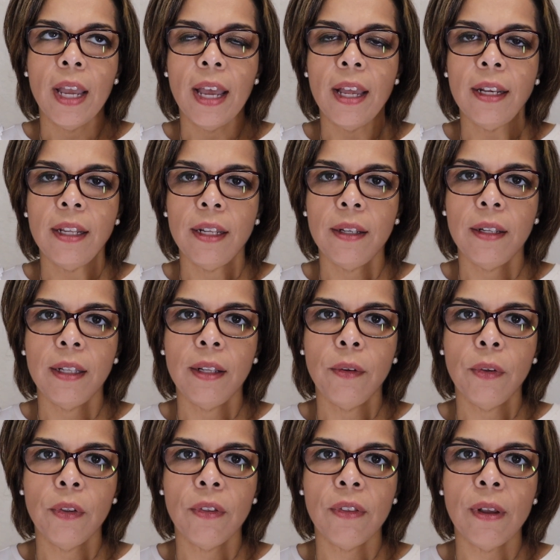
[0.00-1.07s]
and then
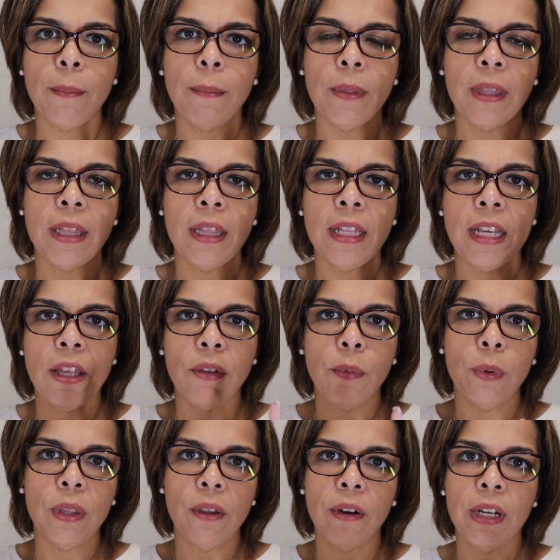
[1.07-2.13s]
the other
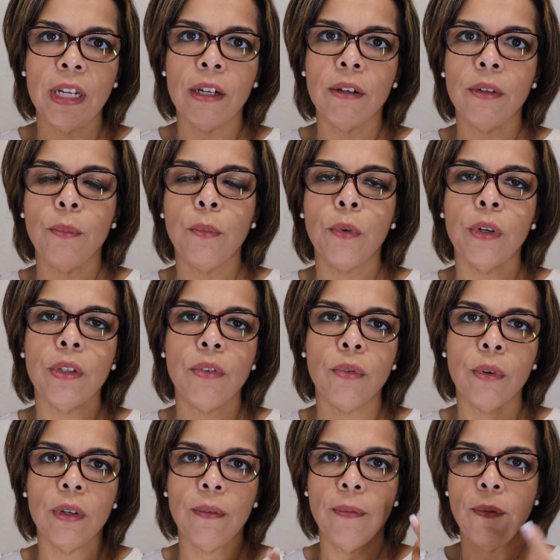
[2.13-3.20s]
ones are geared more
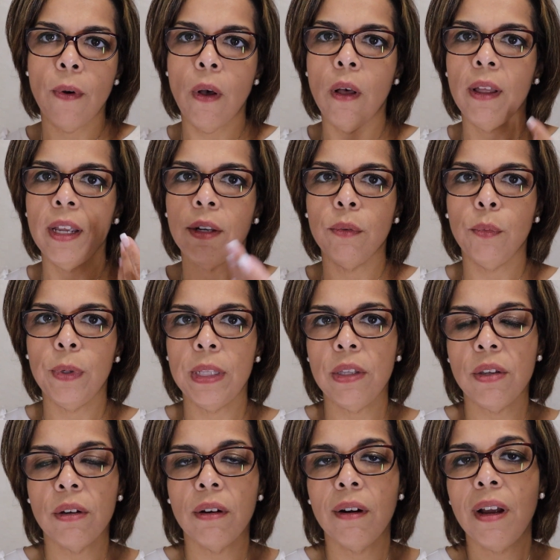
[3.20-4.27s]
toward fall and
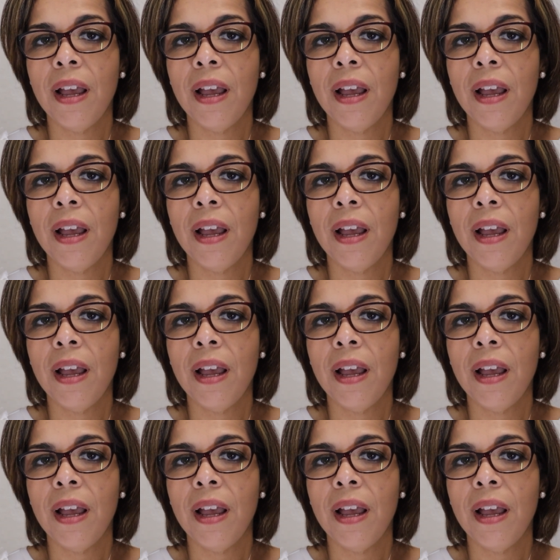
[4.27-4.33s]
winter.